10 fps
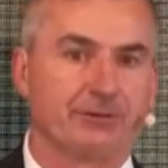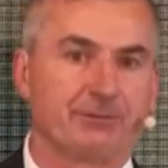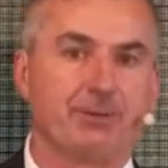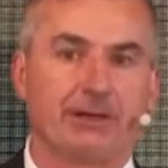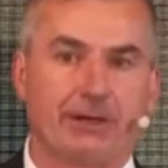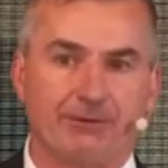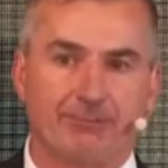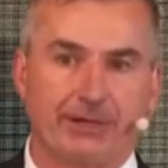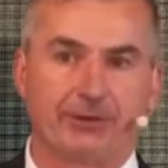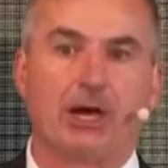is to better
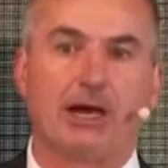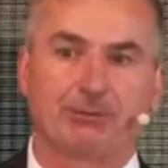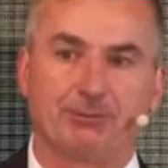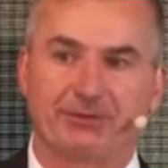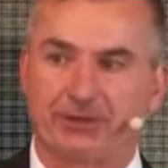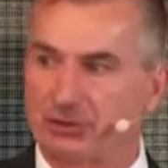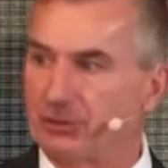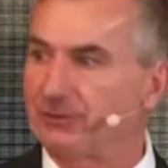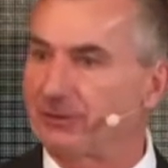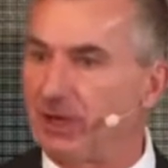have better
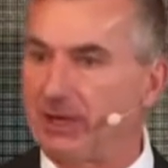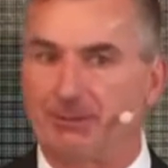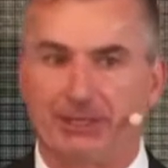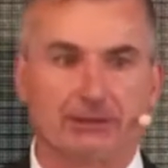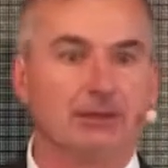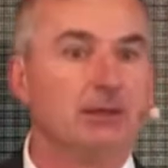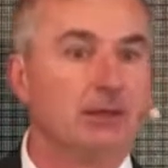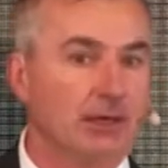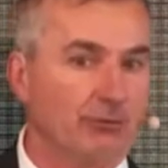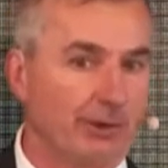optimization of timing
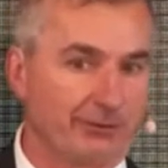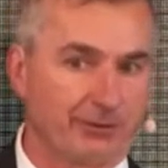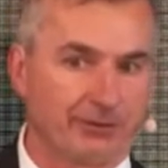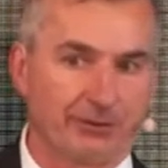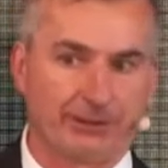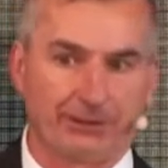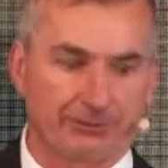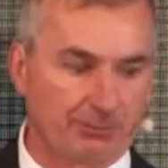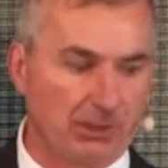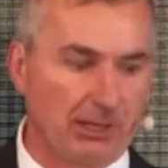of when fertility
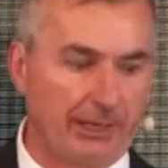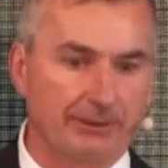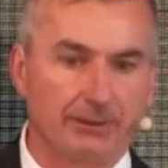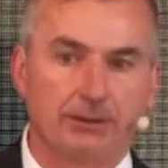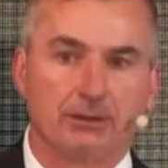is applied.